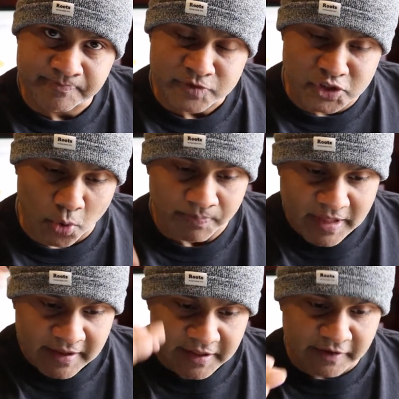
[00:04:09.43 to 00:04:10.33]
So
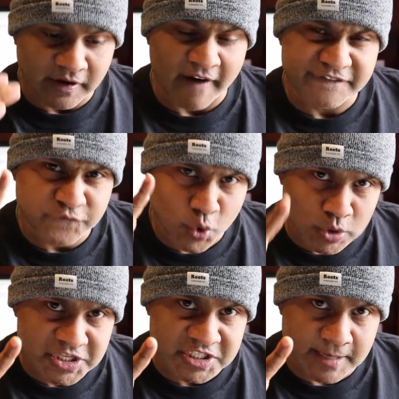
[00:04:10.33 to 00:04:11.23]
here are 4
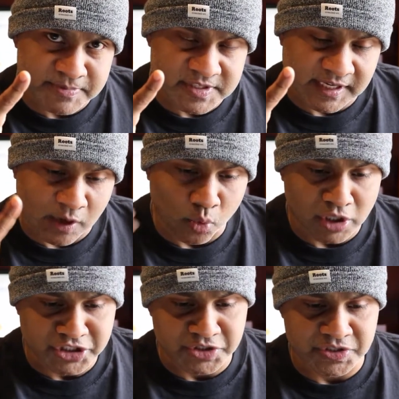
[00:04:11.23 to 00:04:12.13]
steps that I
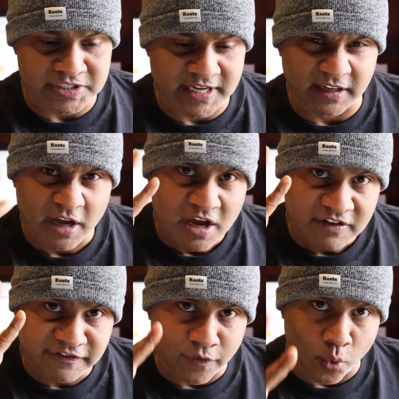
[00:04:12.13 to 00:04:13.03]
want you to take.
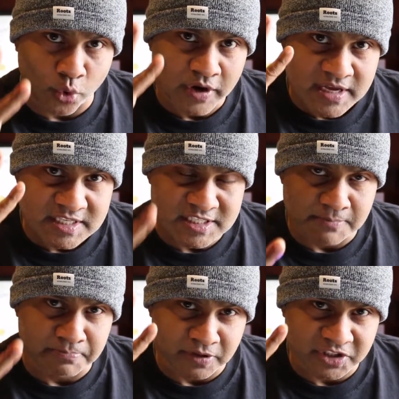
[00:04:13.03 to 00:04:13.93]
4
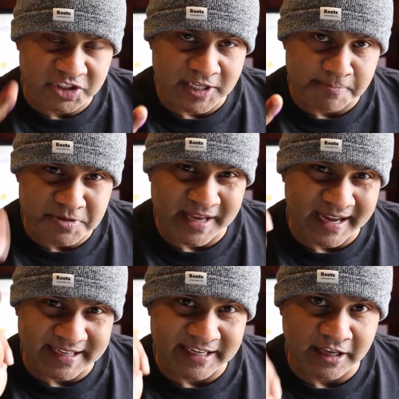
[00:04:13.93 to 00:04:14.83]
simple steps, and
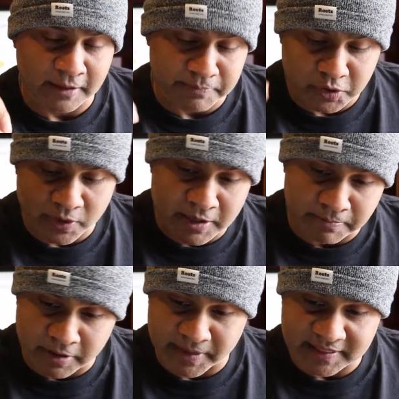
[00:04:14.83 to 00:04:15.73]
I can help you
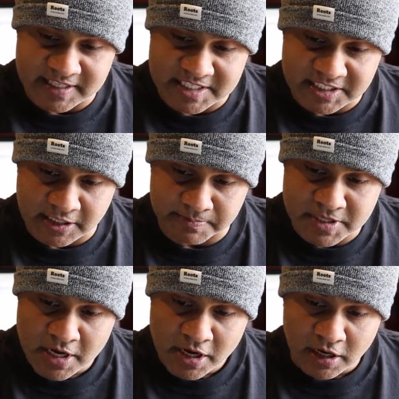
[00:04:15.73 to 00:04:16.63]
implement these
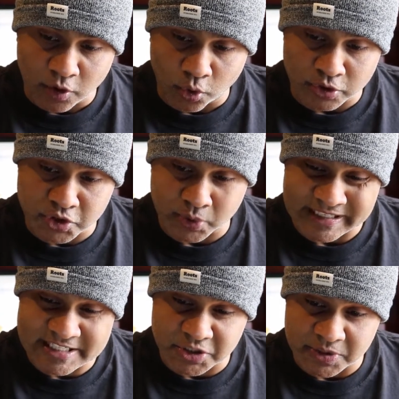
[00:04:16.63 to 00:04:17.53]
steps or at
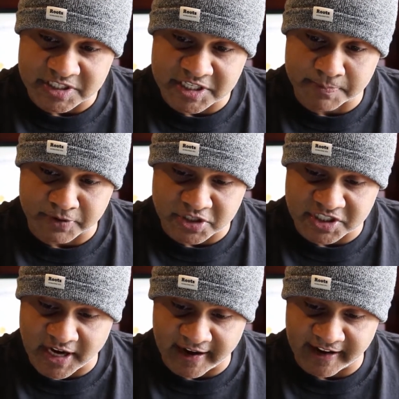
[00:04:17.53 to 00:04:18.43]
least do a deeper
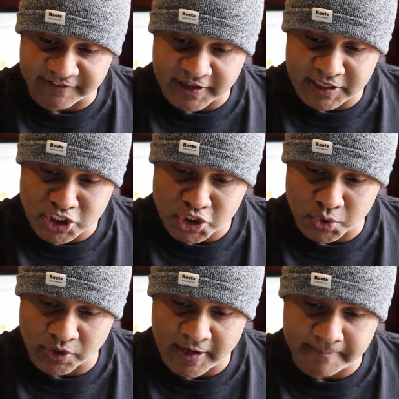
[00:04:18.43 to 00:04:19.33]
dive
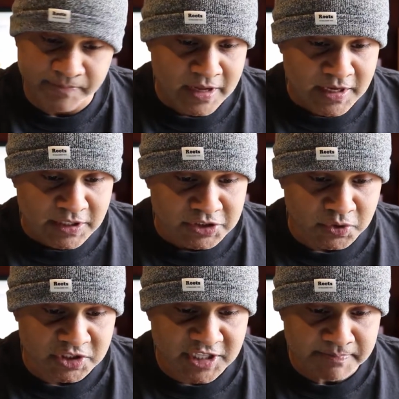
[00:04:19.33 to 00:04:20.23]
into them. So
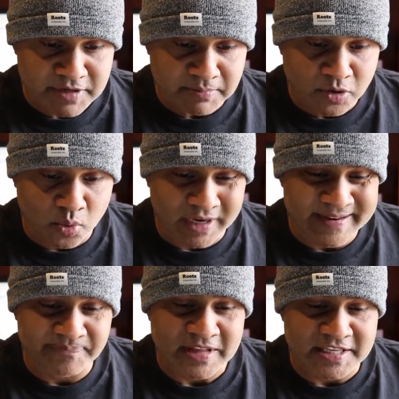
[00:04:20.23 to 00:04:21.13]
step number
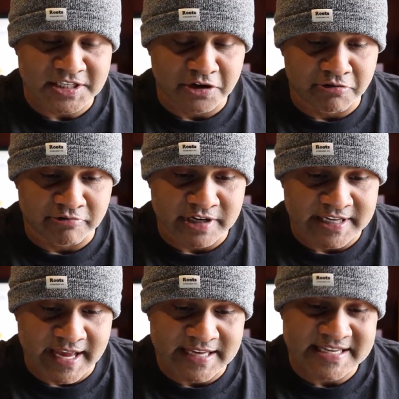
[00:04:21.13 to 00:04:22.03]
1 is
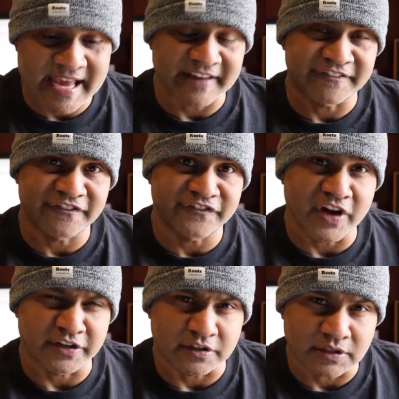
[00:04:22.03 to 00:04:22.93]
create a
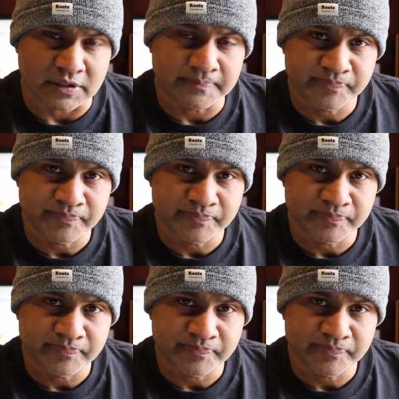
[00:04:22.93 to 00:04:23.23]
funnel.